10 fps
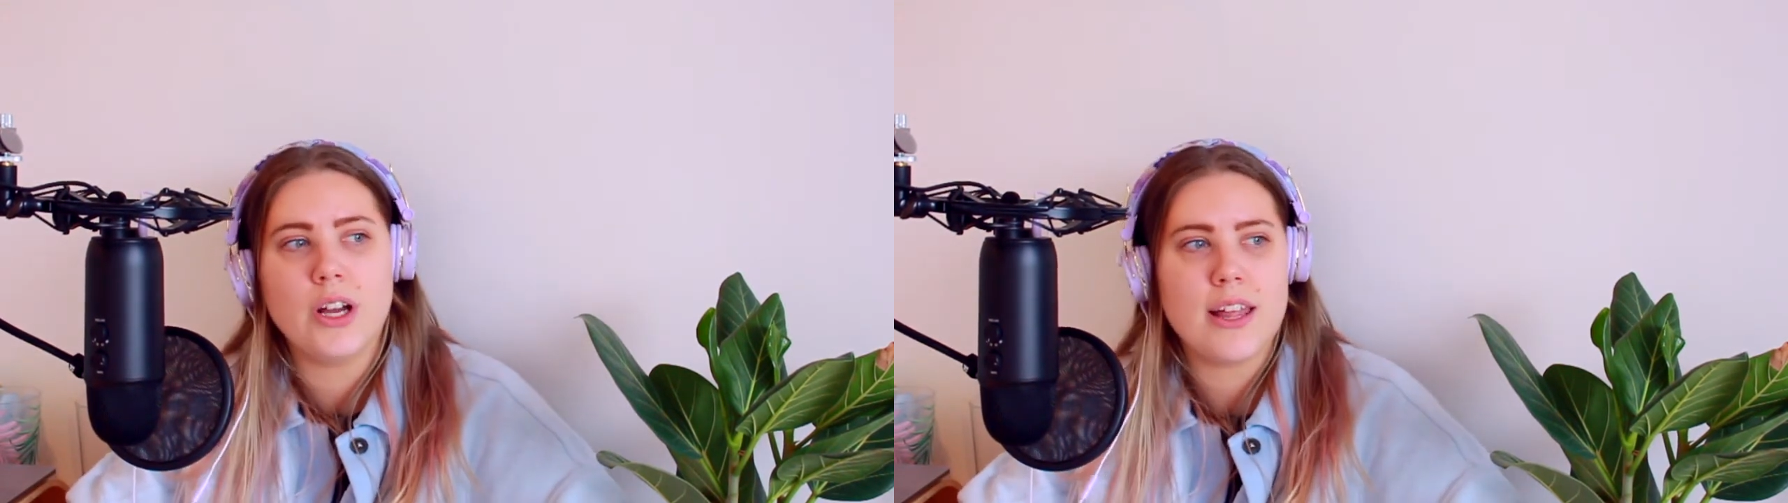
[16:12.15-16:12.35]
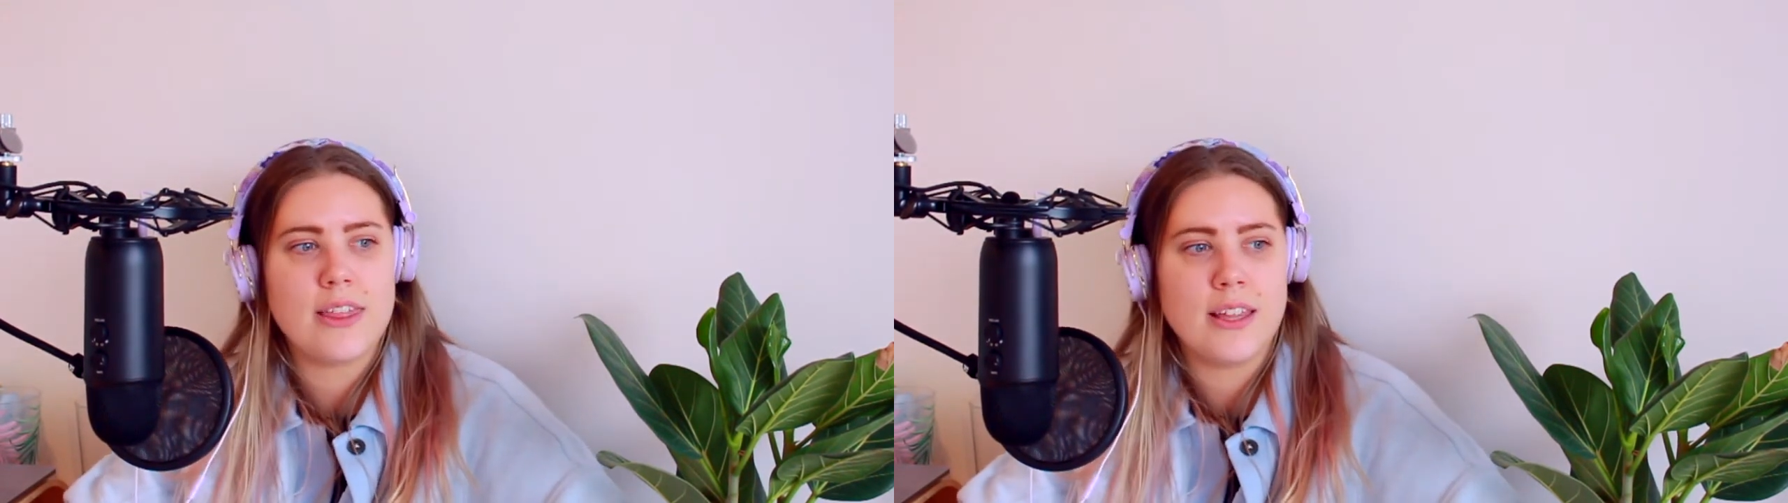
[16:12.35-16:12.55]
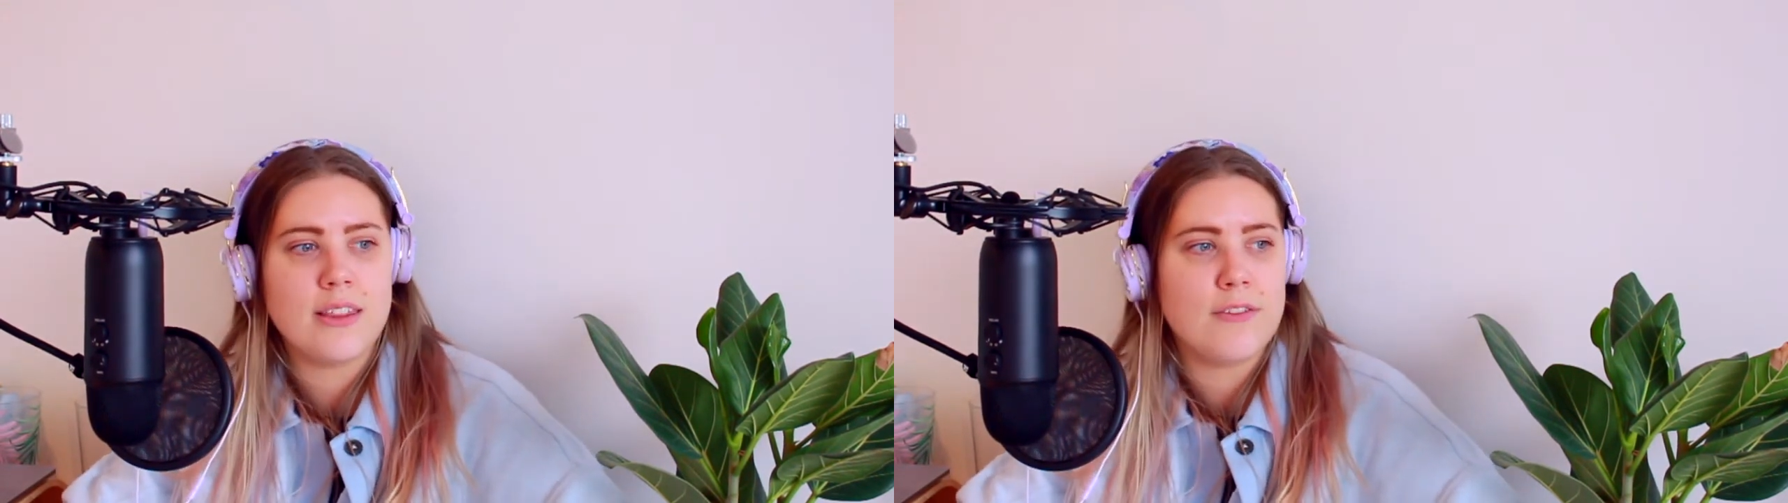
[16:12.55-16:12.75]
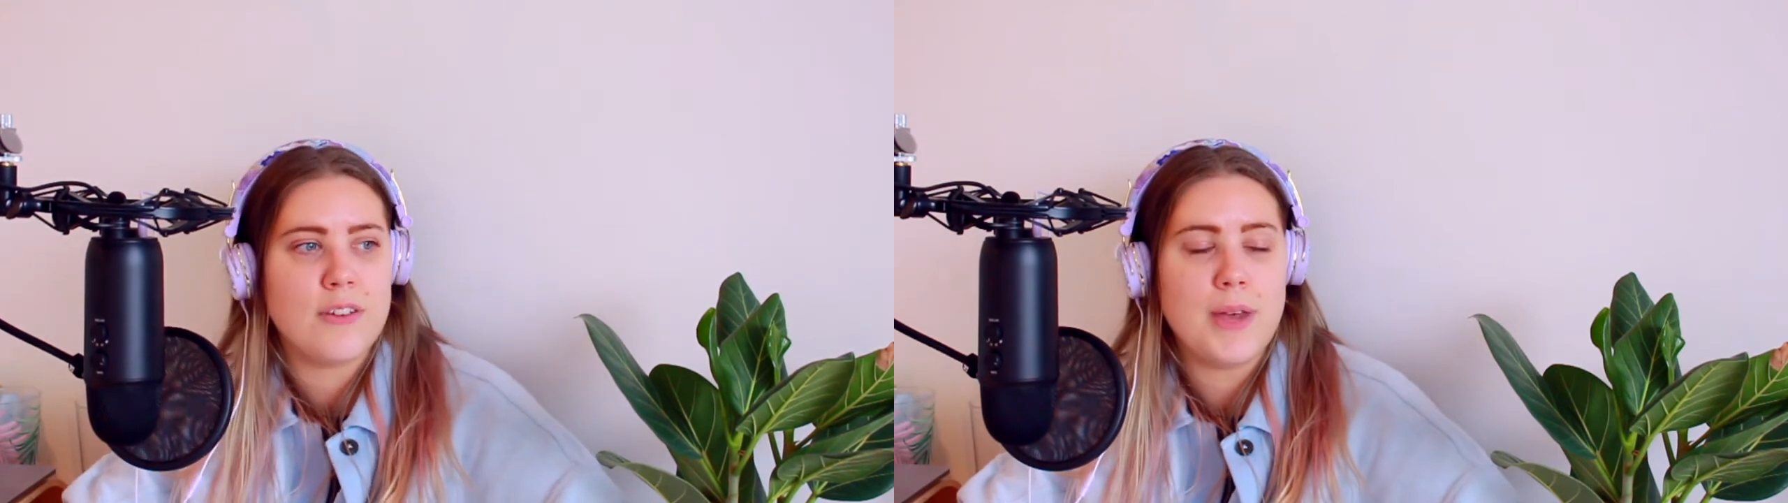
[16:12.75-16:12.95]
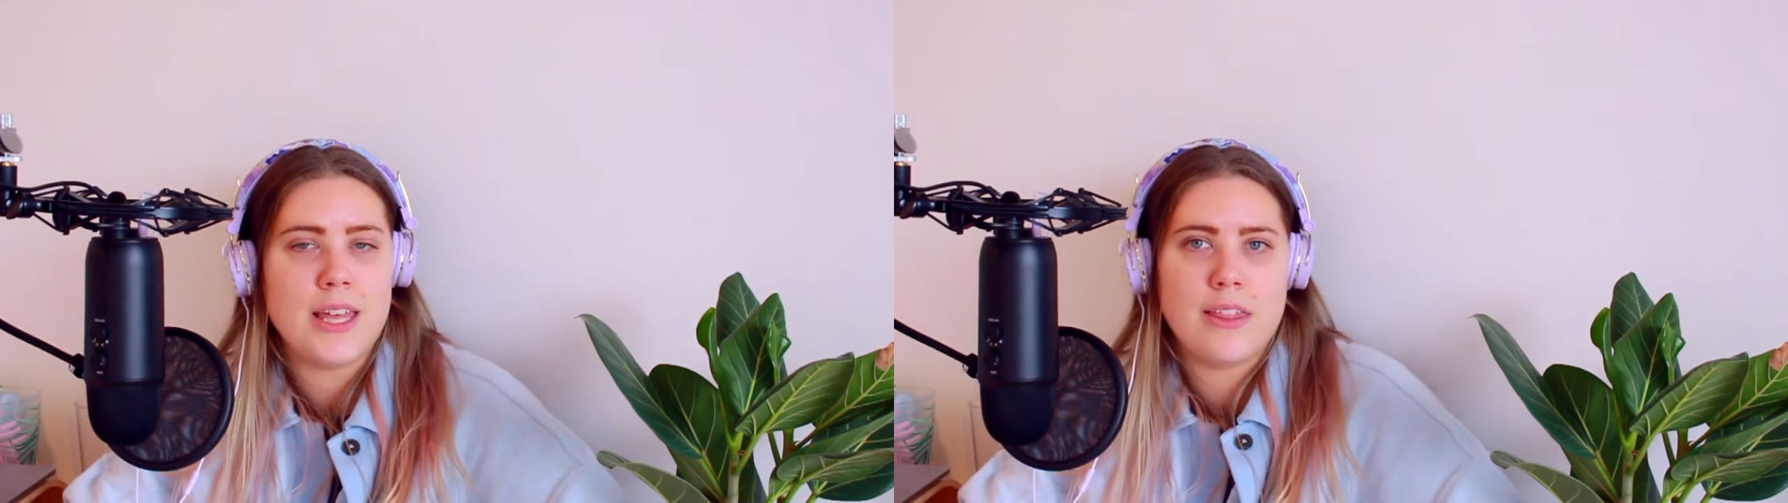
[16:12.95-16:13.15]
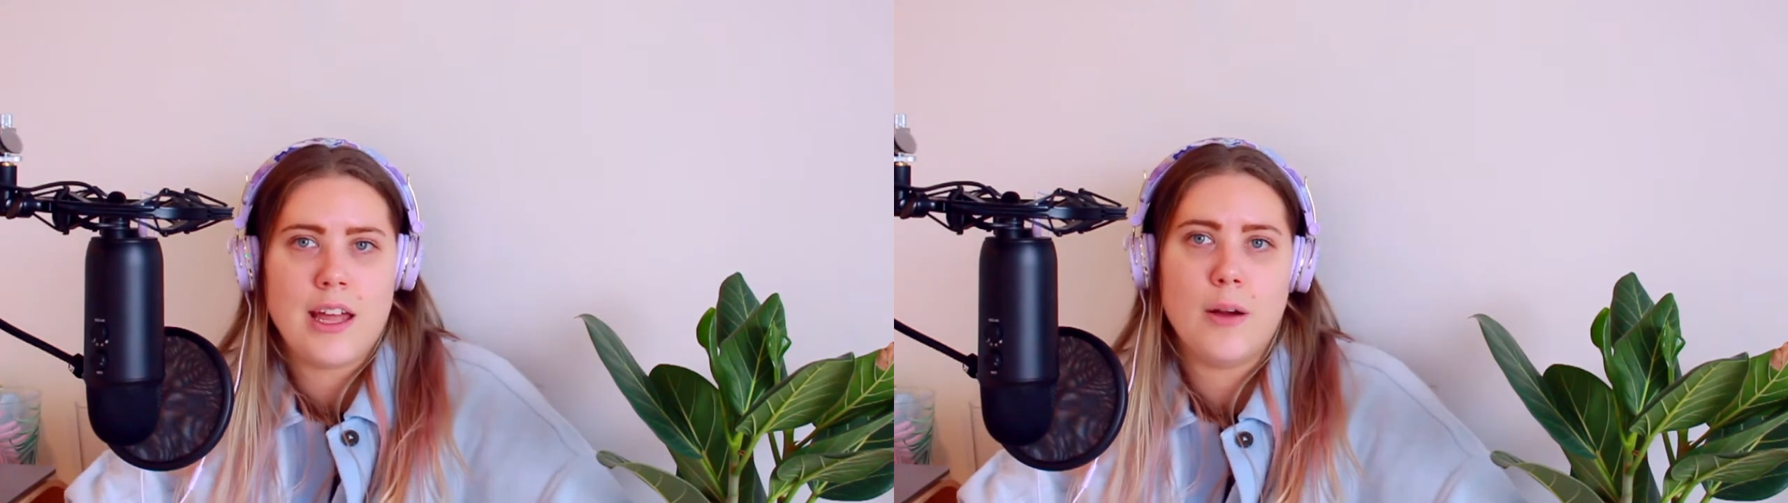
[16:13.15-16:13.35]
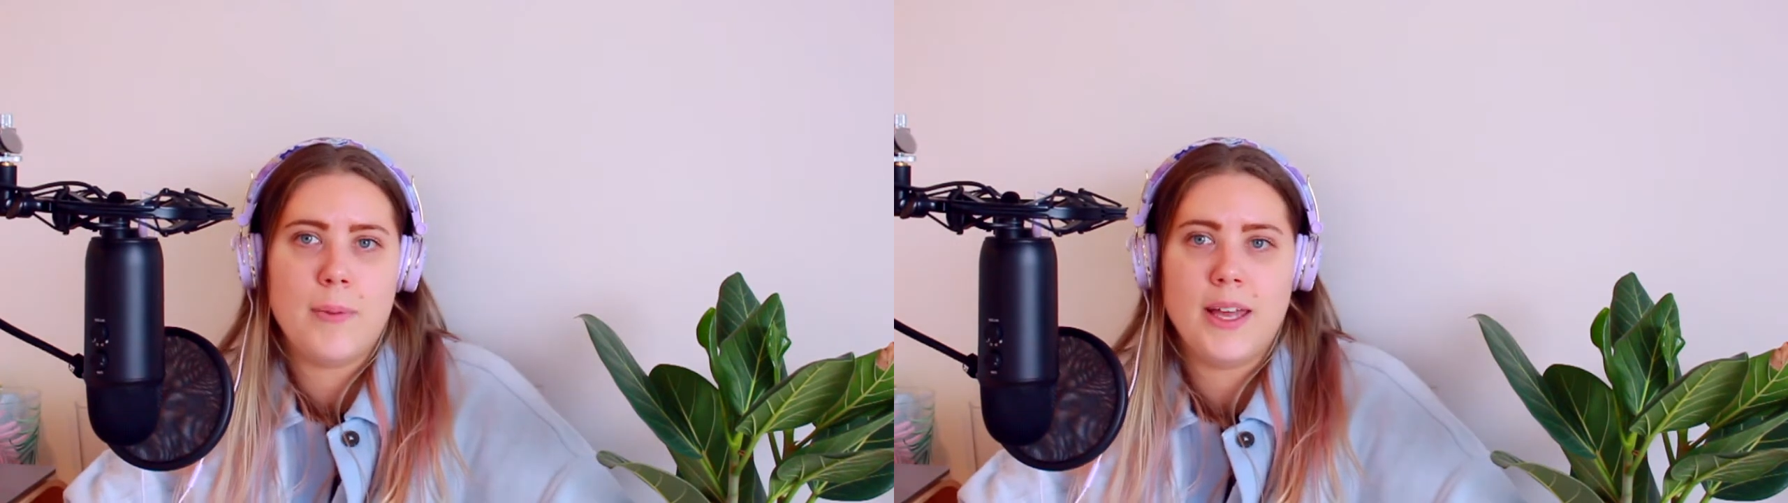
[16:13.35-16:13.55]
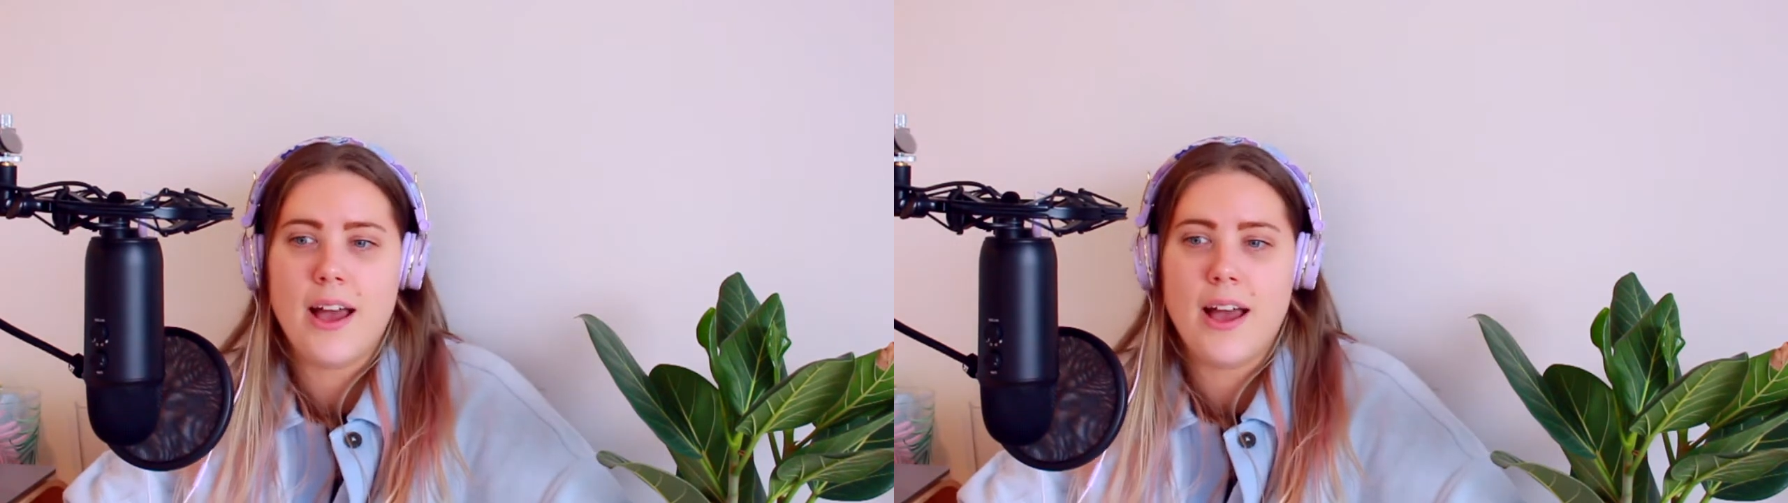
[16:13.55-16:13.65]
I think that for me, therapy,